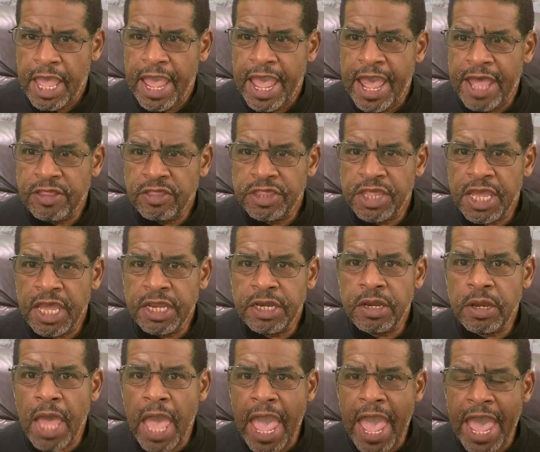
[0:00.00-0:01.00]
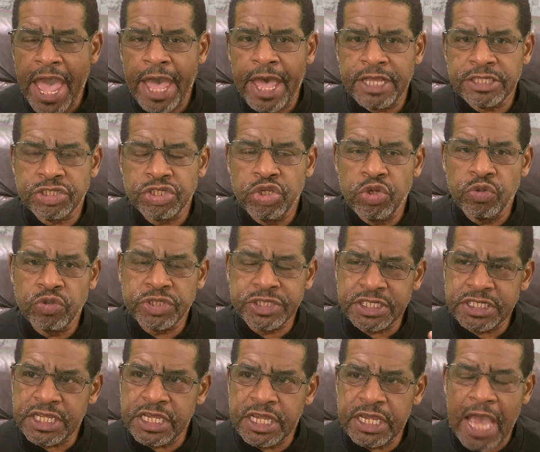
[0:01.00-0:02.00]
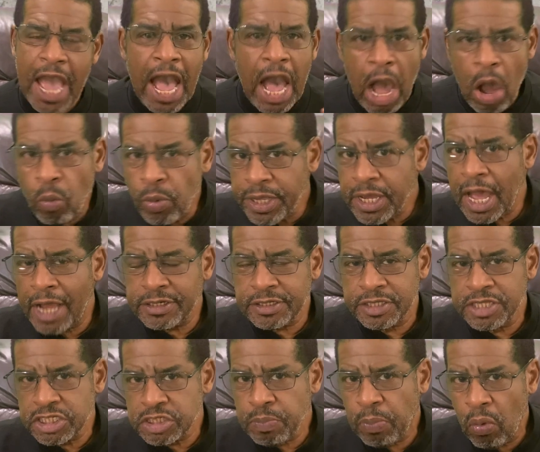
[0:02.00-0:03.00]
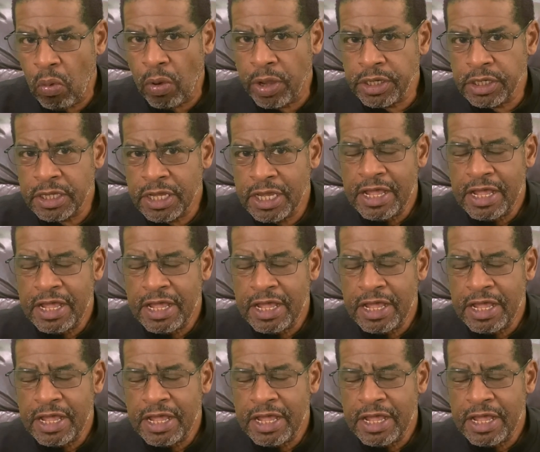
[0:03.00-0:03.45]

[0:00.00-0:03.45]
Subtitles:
And then as you see how we got to this point,